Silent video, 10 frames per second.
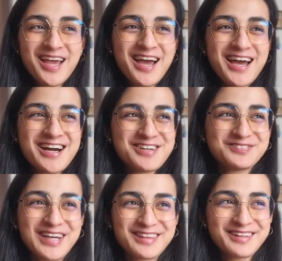Um,
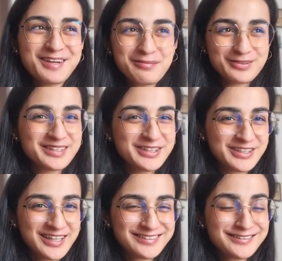I think I'm really good
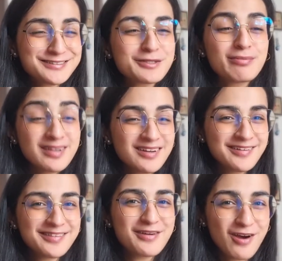at it, so put it in
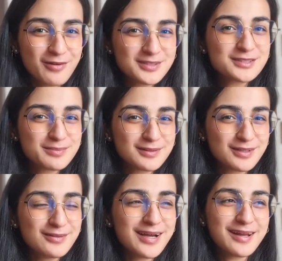the comments
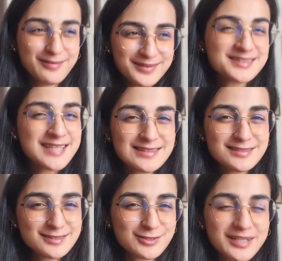below, and I want to test the
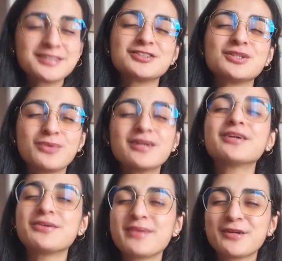strategy. What are
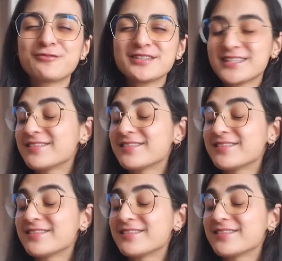you manifesting?